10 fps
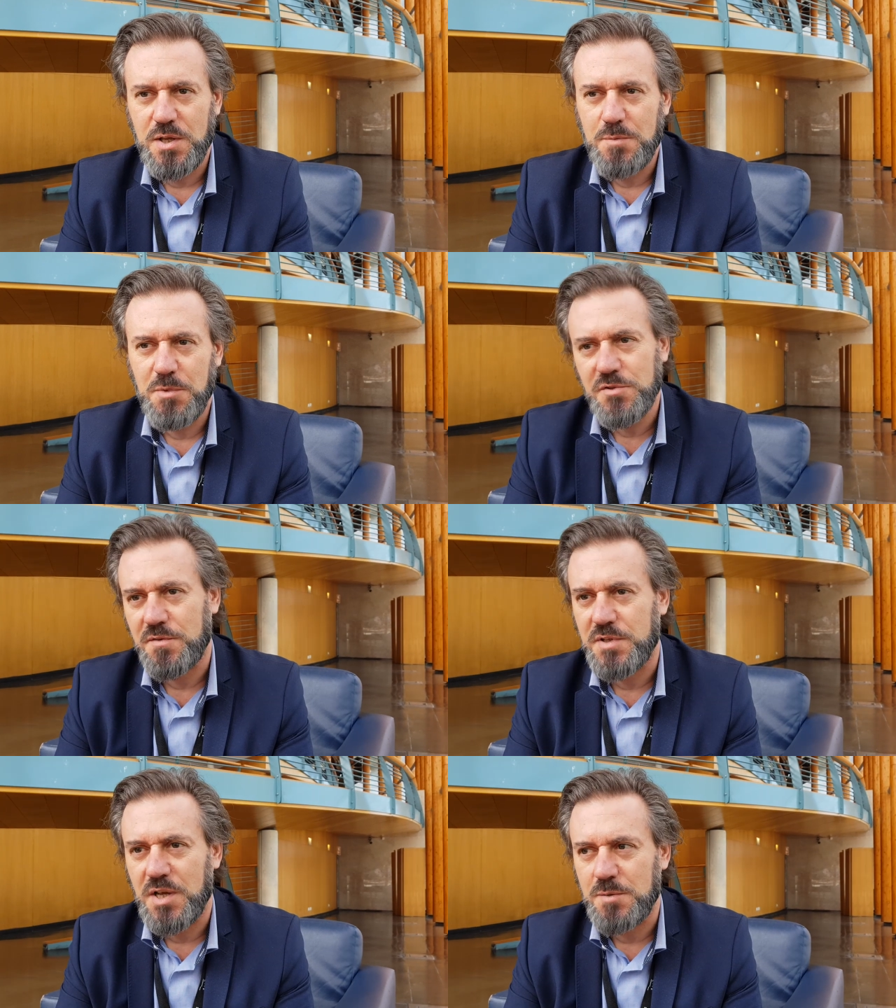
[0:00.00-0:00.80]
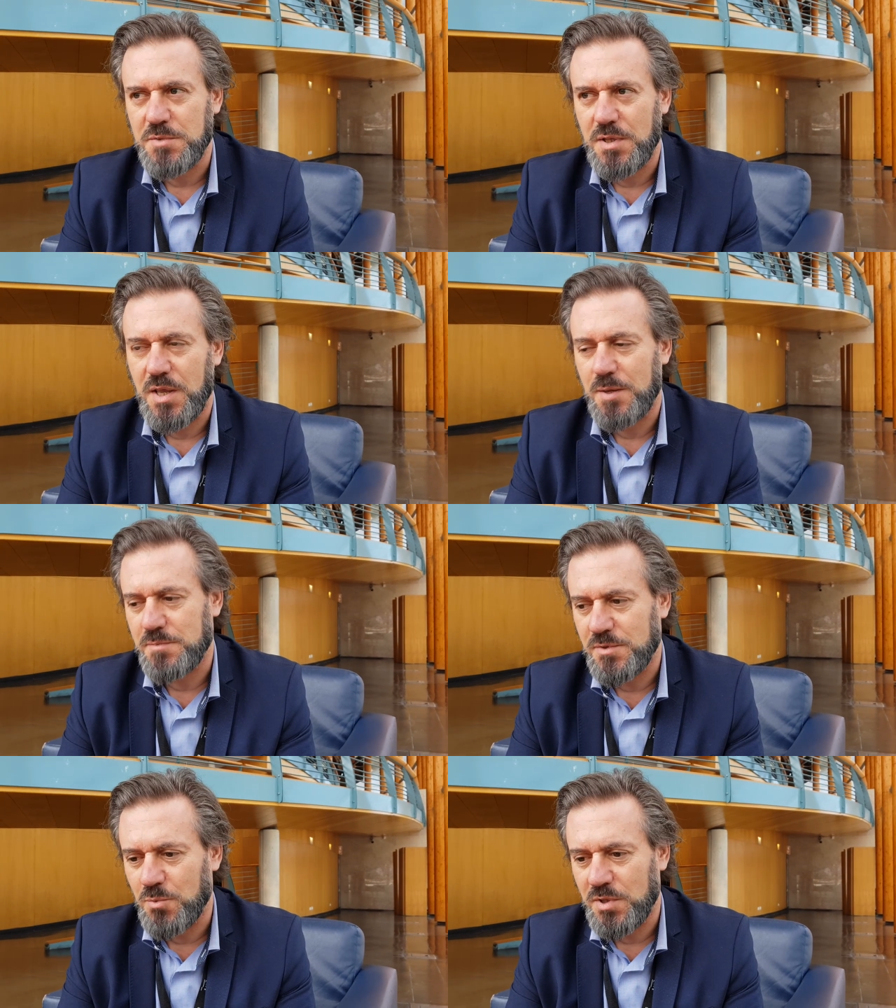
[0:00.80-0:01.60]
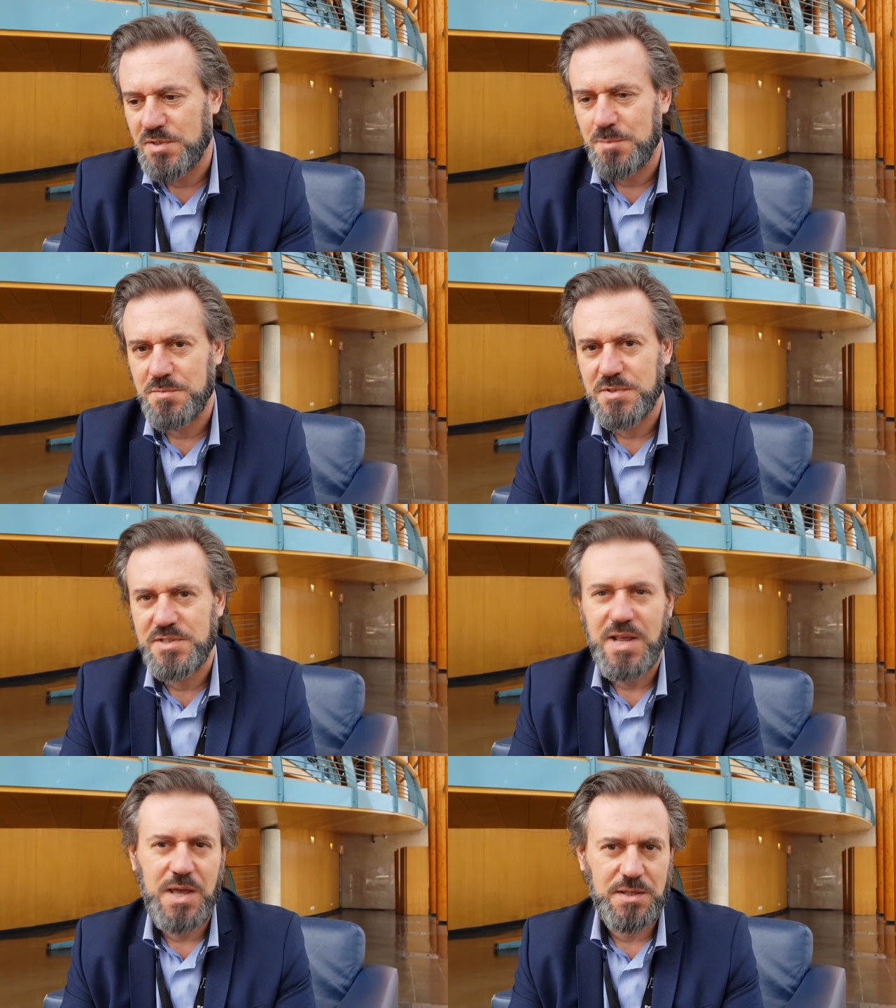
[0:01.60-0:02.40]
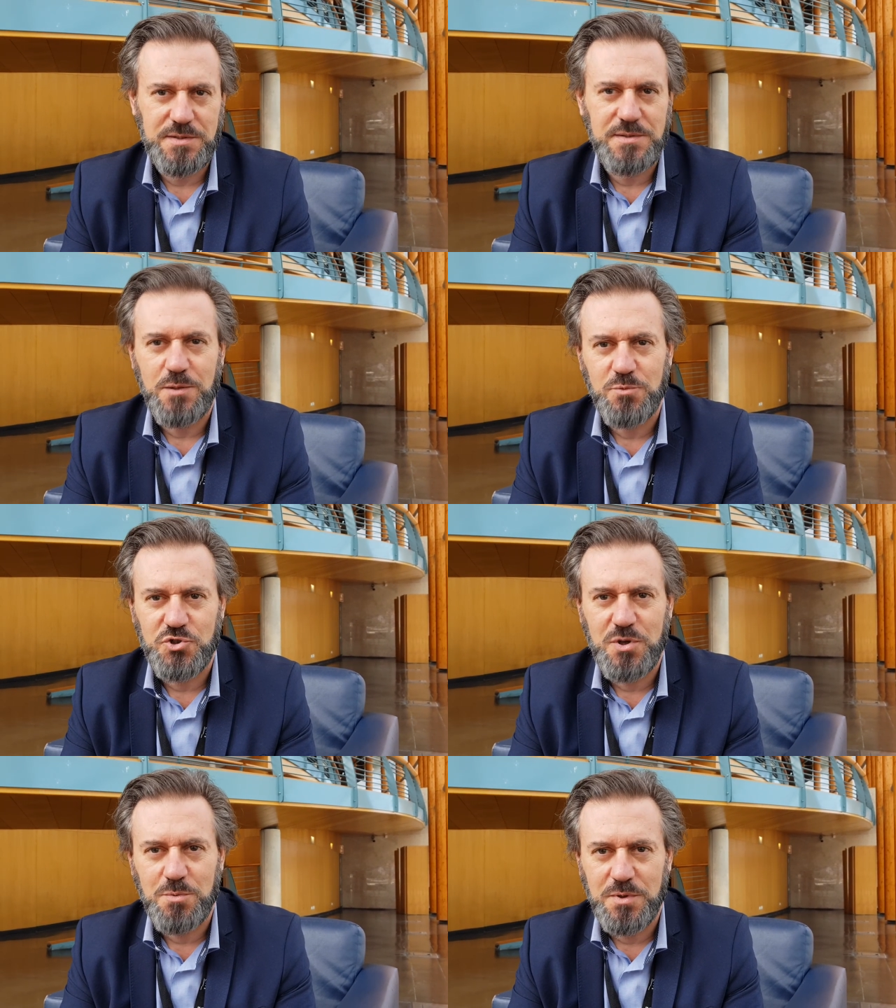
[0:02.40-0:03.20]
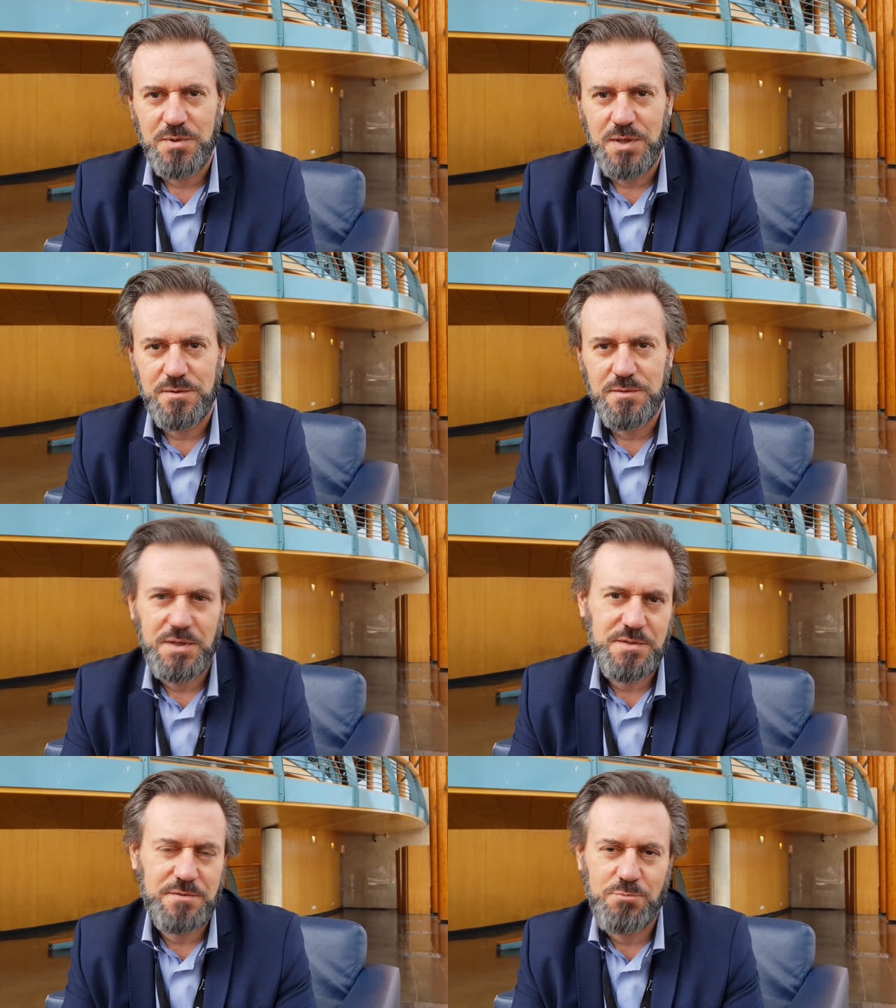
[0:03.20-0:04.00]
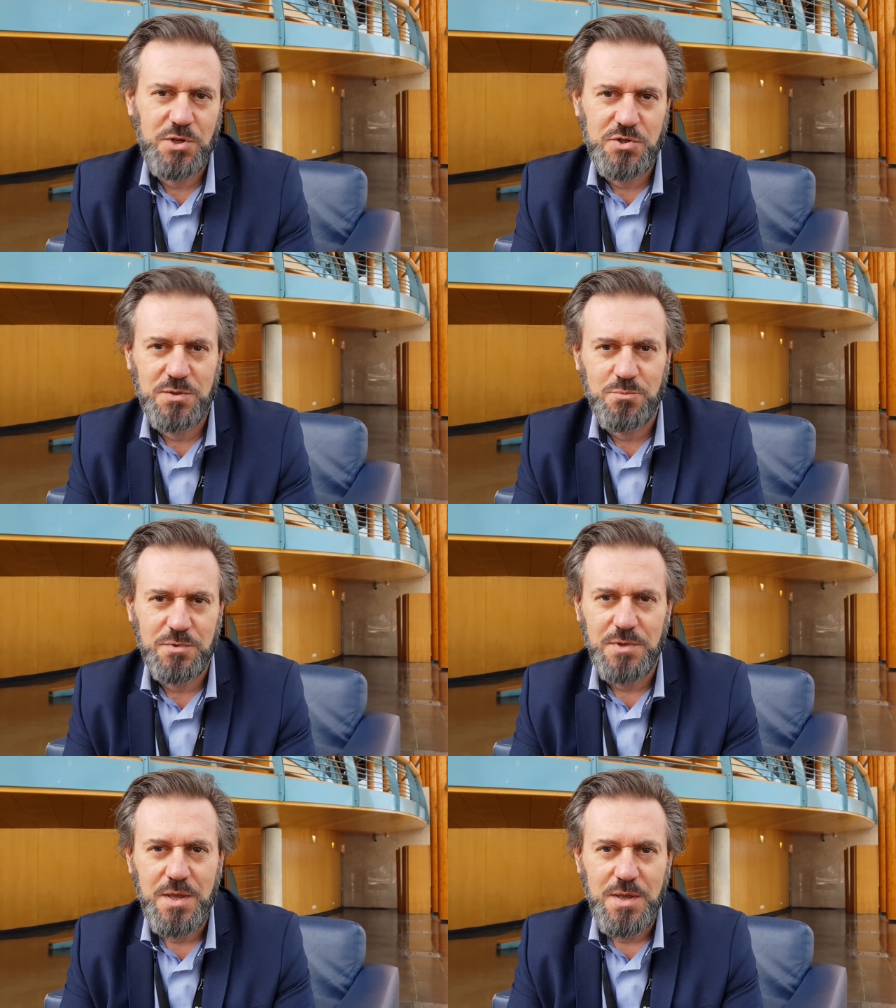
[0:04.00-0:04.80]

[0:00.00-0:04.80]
Most of the times it comes with some stats that will show you that this region will